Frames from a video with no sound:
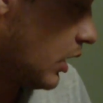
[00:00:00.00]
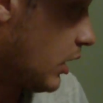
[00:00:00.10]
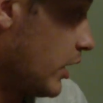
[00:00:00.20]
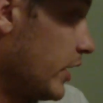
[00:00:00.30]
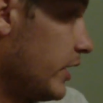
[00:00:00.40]

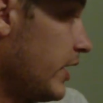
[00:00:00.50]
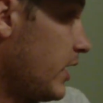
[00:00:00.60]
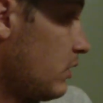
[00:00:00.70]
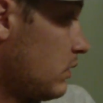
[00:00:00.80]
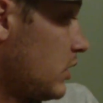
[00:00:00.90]
Alright,
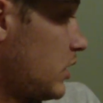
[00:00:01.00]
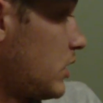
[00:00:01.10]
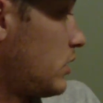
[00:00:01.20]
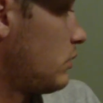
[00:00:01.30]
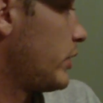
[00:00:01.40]

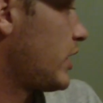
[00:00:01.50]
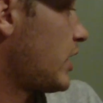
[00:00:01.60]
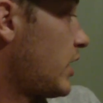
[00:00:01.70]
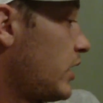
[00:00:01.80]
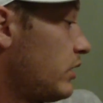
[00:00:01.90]
now we
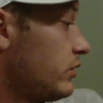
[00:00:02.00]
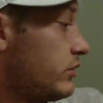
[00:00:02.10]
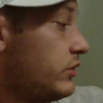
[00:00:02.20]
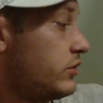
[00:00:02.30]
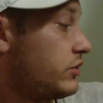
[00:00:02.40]
got
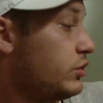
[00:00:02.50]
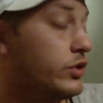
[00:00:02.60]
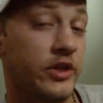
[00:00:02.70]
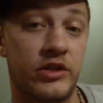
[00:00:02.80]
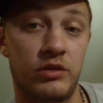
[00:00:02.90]
2
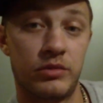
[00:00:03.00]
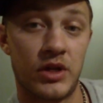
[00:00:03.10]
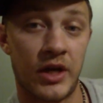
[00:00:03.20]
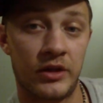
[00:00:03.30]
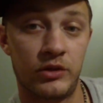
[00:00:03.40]
systems.
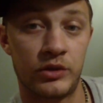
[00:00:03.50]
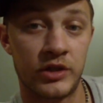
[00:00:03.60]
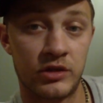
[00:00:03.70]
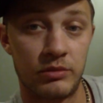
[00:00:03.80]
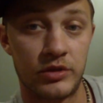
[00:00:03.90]
I got 2
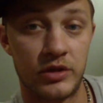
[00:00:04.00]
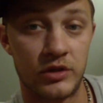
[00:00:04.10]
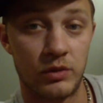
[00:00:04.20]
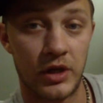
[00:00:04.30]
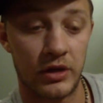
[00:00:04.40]
systems
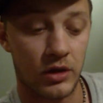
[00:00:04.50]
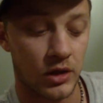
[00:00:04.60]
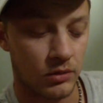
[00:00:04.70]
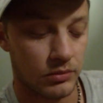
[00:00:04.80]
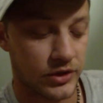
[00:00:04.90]
this
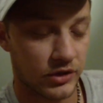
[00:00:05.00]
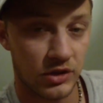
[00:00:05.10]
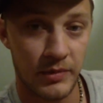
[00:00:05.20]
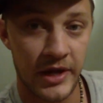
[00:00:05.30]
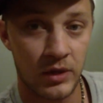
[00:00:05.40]
weekend.
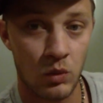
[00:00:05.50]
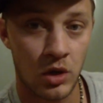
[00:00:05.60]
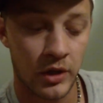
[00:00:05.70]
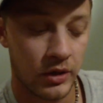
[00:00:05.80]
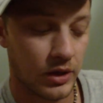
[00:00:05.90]
System
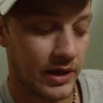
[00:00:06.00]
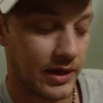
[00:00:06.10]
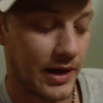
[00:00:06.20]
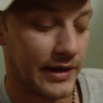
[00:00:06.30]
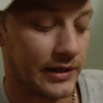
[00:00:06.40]
81
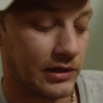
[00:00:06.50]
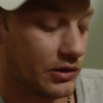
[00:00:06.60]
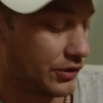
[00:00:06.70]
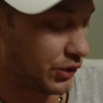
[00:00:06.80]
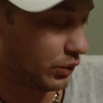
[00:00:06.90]
and
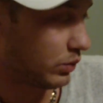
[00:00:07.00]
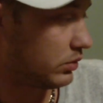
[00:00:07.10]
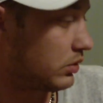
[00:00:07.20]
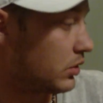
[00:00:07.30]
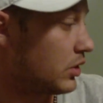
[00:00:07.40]
82.
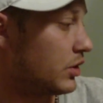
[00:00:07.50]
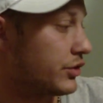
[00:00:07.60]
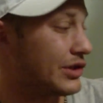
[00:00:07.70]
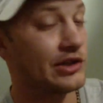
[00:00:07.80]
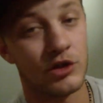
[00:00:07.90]

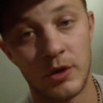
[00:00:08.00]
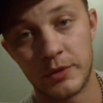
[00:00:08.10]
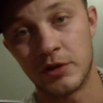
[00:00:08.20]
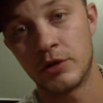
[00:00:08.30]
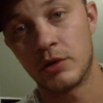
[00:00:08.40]
So let's start
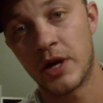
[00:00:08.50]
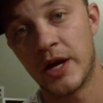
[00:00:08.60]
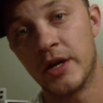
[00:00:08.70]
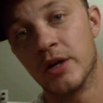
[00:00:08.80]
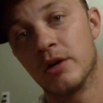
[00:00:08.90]
with the little
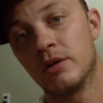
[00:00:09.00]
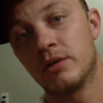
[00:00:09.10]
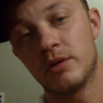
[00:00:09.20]
guy here.